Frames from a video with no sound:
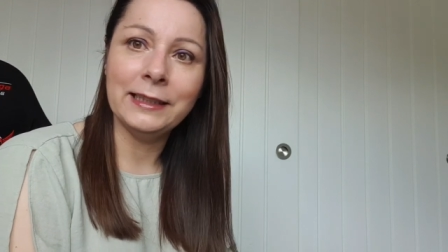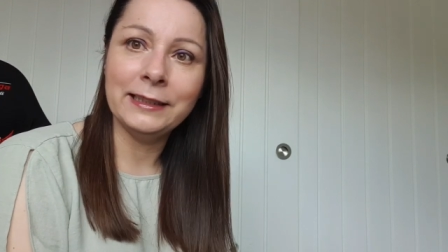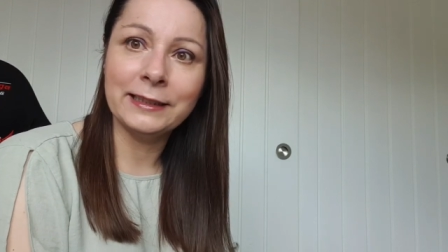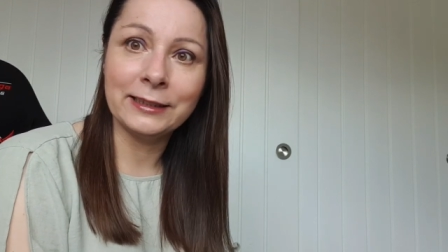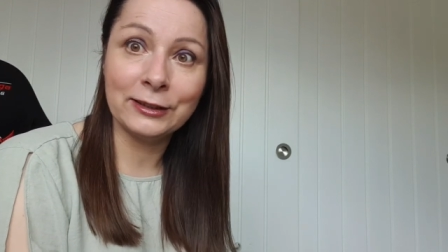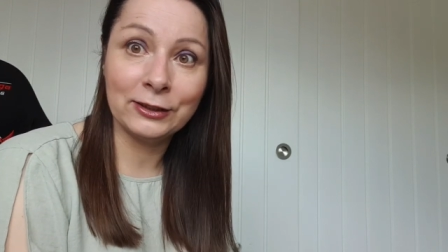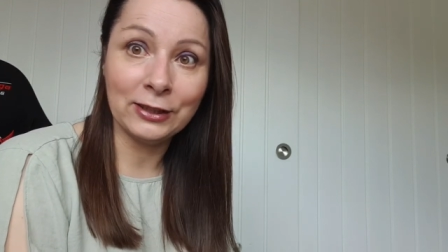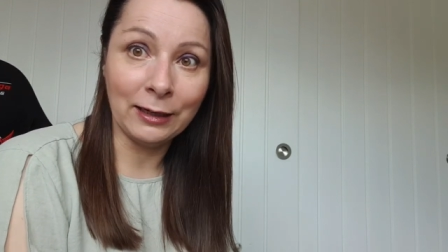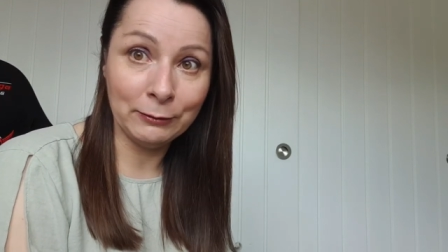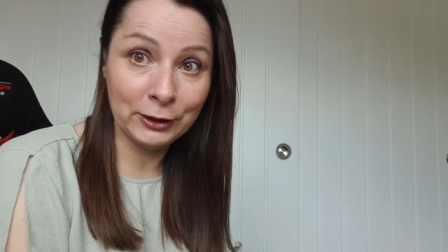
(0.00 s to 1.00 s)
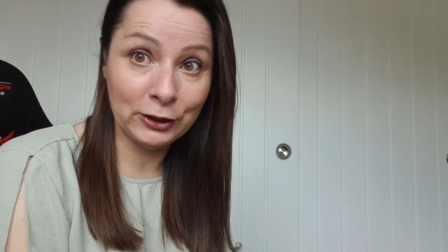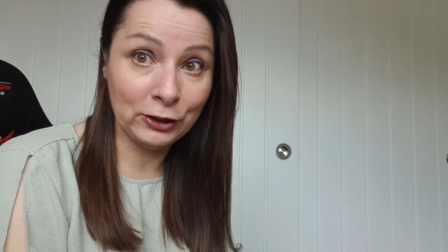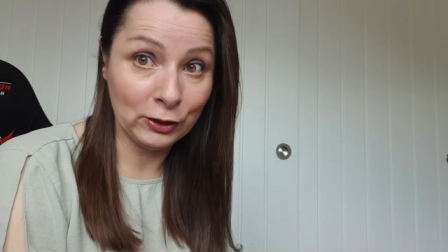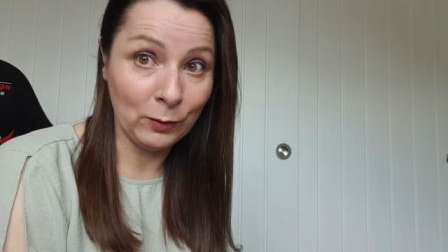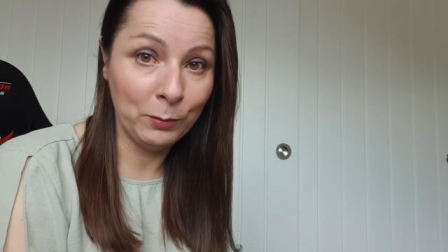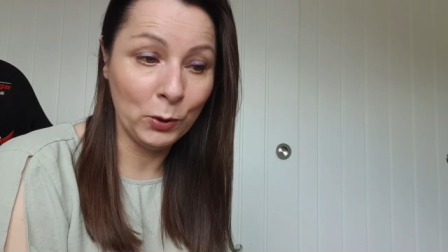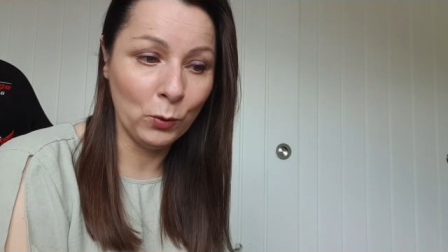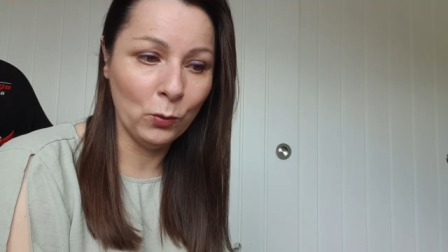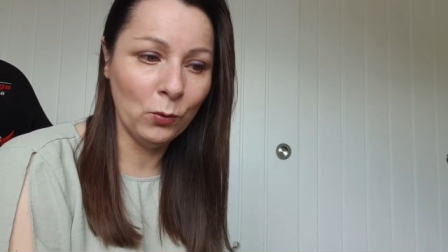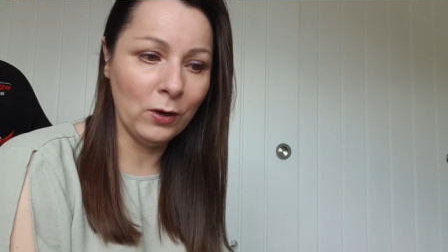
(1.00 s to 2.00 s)
it's charity shop
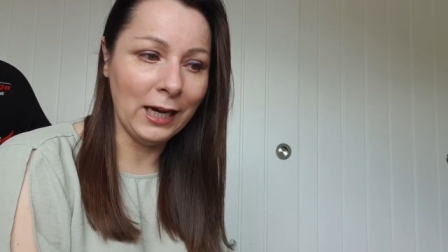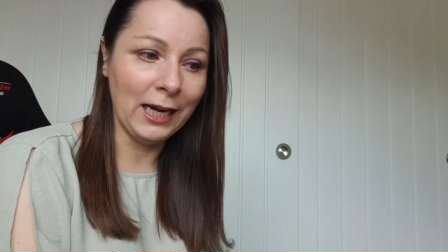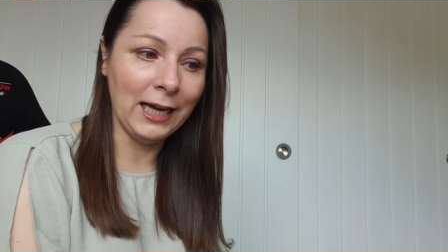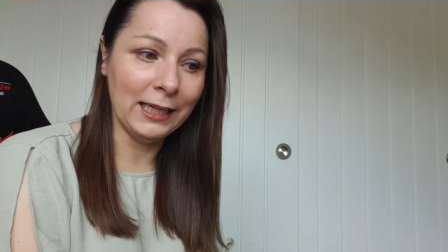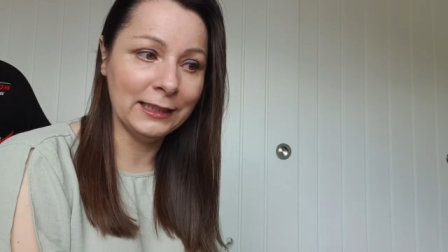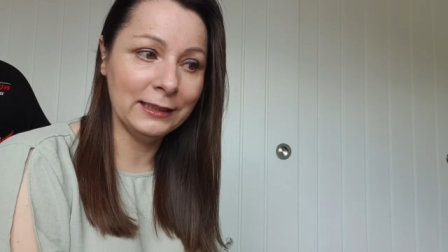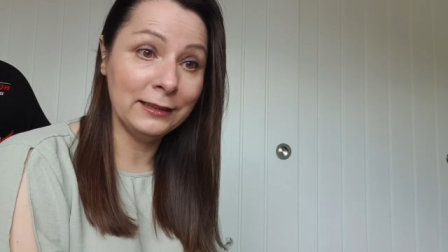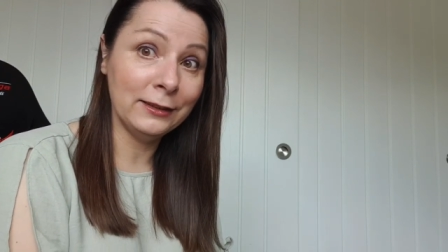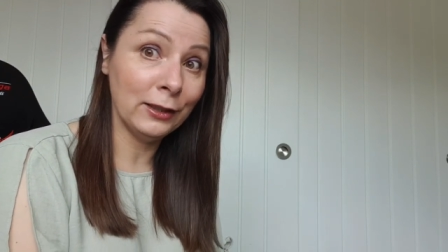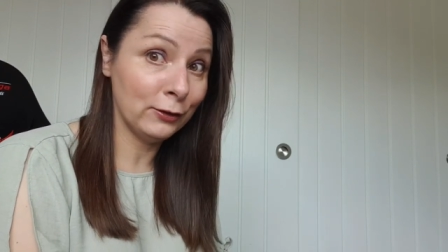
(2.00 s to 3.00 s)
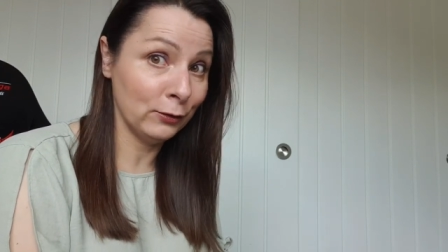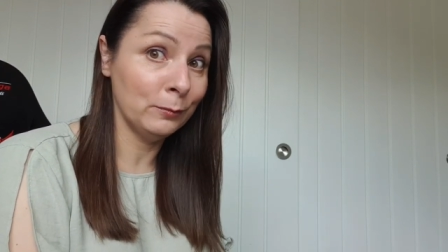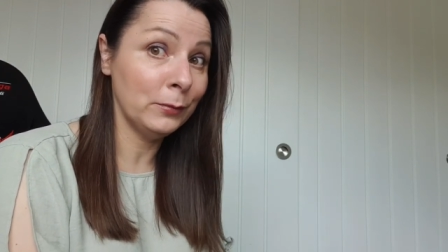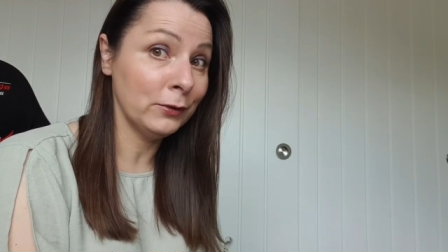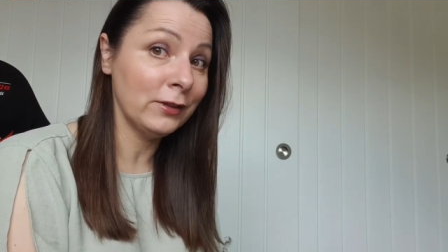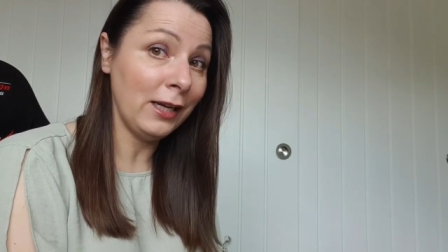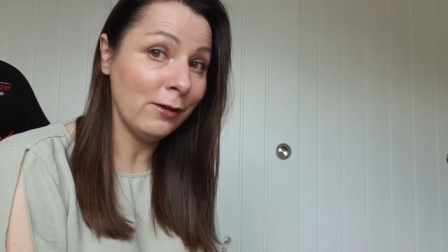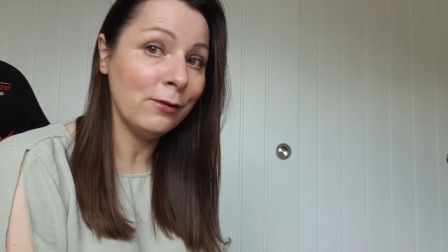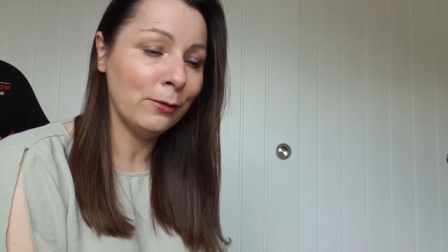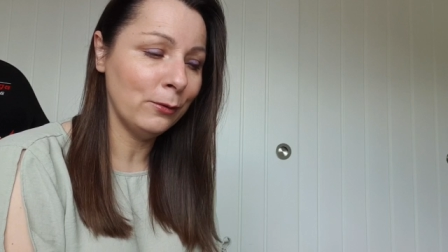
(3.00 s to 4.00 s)
haul and a jumble
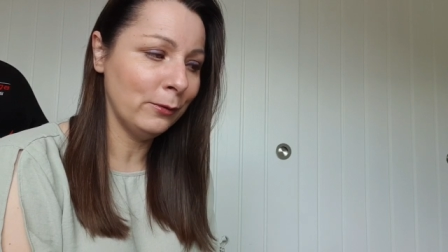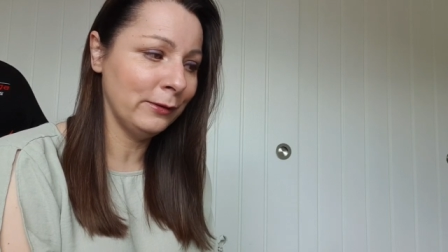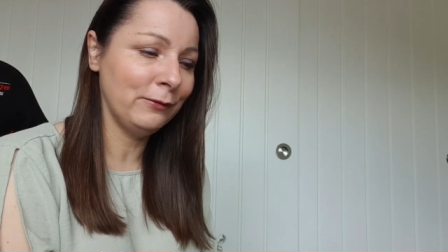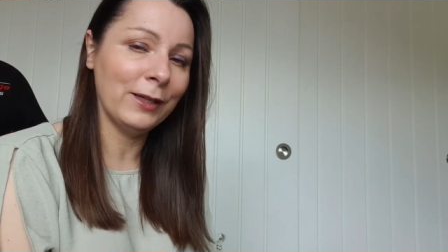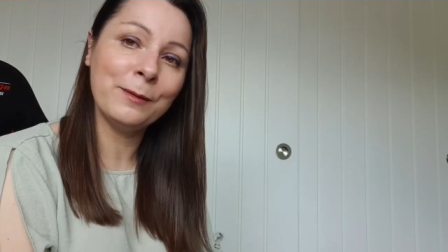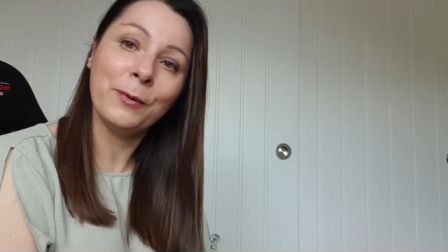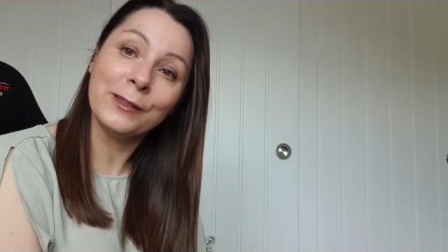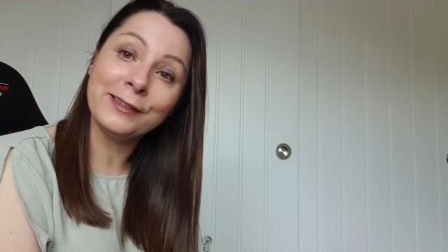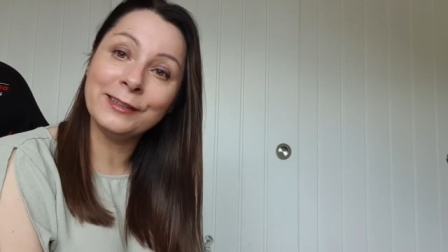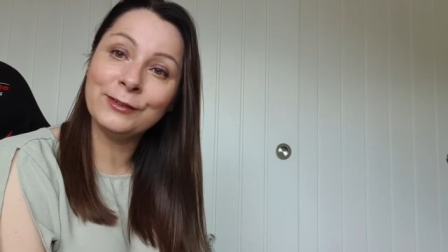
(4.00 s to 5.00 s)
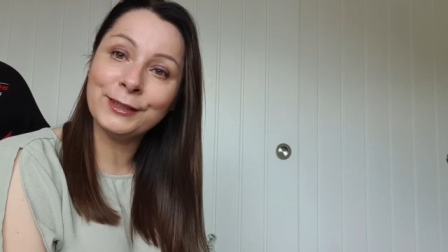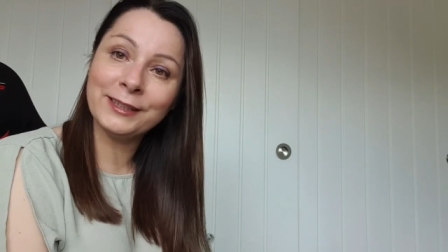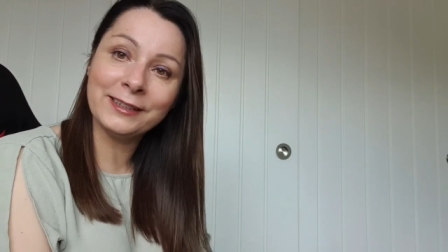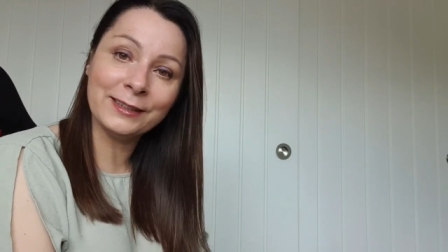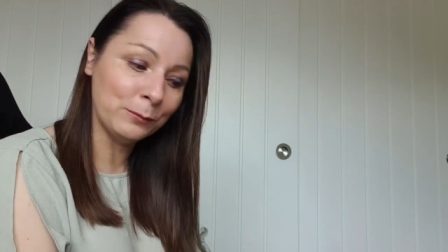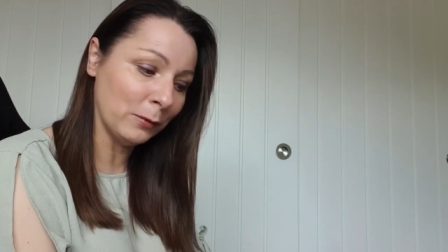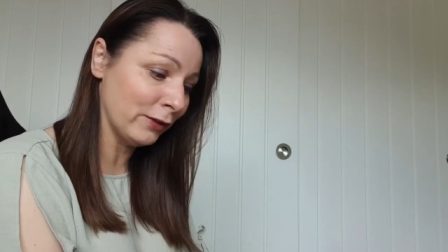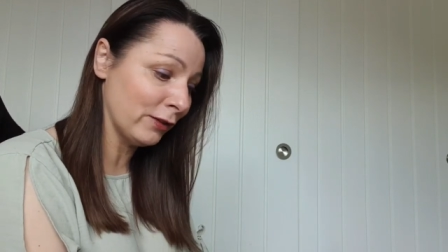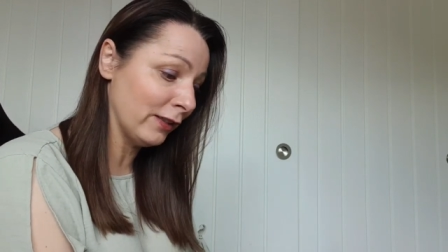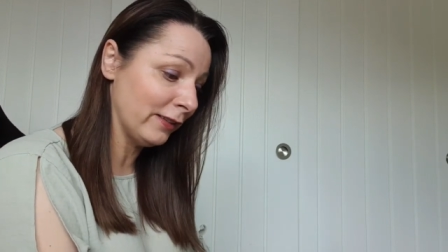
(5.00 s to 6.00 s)
sale haul if anybody's interested and
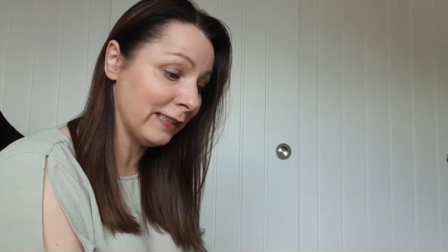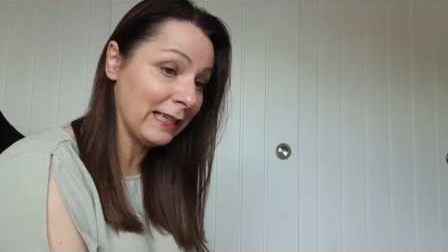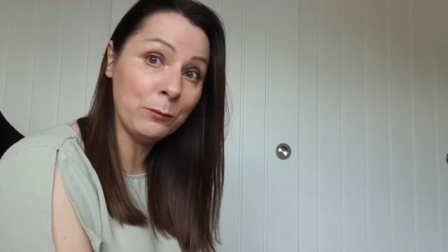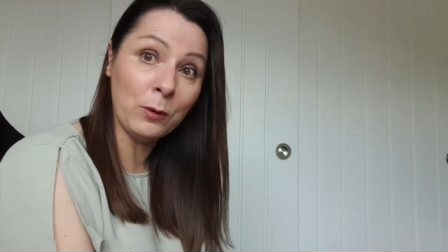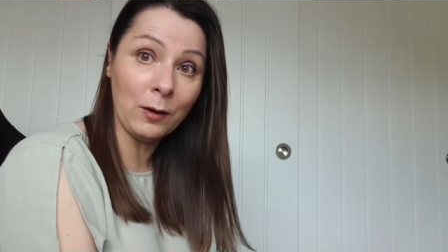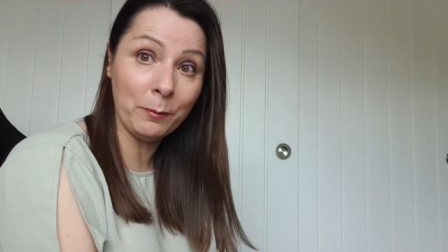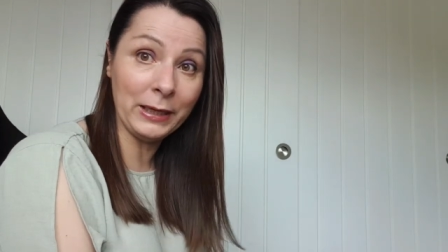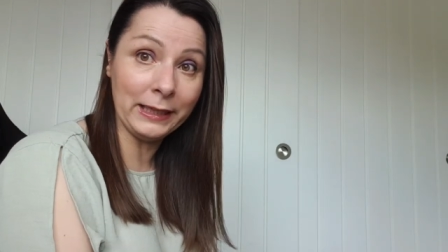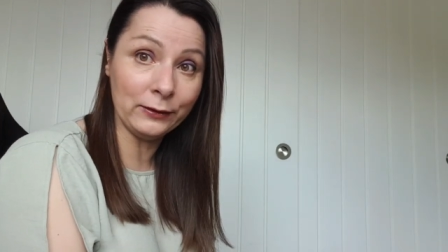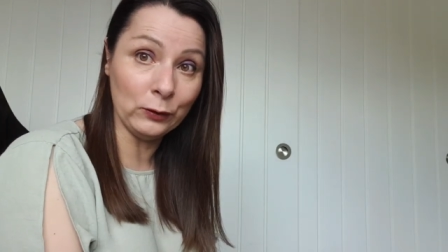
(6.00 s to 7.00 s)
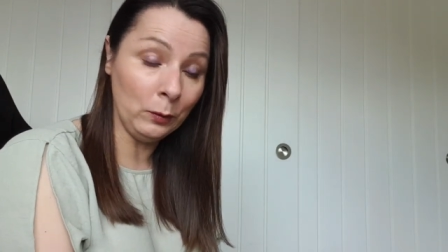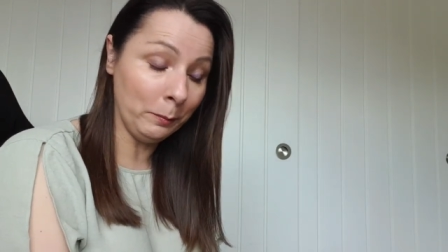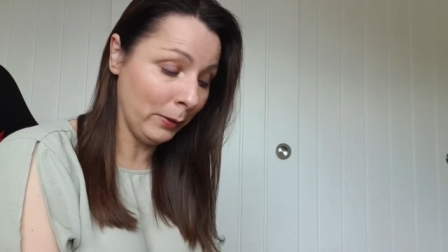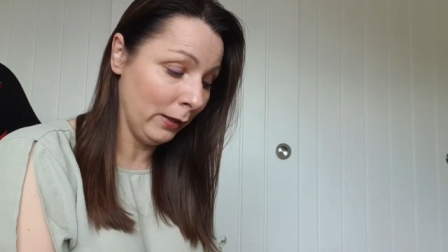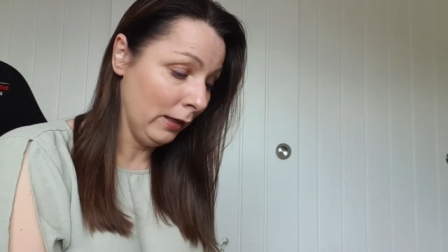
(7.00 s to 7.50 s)
wants to see what I picked up